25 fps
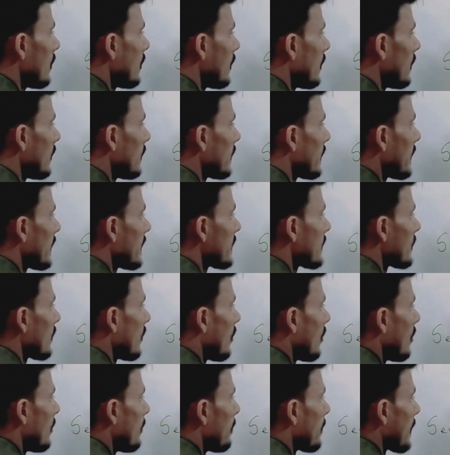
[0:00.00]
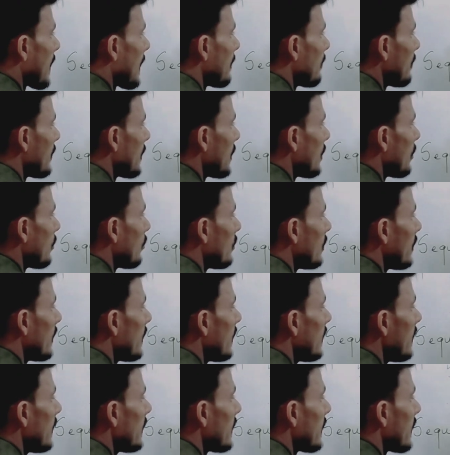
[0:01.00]
in case of primary wound
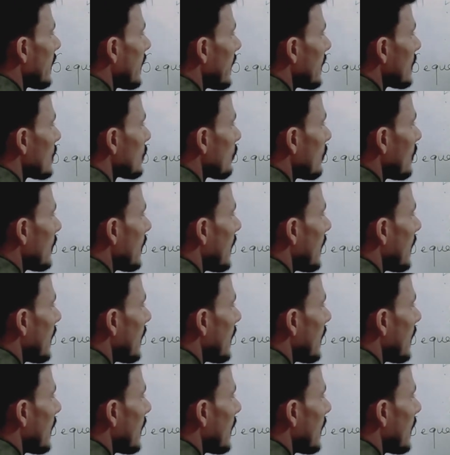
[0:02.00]
healing as well